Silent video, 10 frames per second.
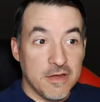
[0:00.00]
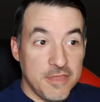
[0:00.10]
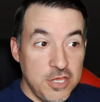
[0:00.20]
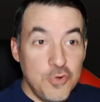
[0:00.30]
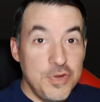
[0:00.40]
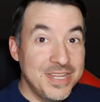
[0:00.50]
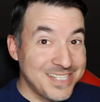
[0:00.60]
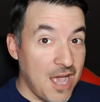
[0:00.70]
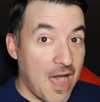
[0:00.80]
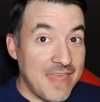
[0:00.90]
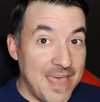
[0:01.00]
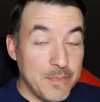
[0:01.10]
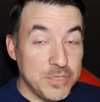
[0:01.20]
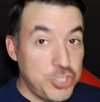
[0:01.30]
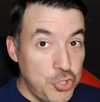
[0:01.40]
the Union's got
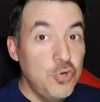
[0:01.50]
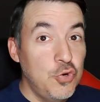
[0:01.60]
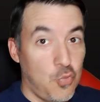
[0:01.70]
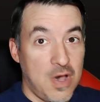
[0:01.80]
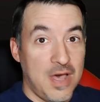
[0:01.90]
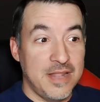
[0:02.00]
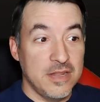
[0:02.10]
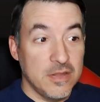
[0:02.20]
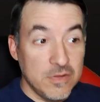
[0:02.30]
them 2 to 1.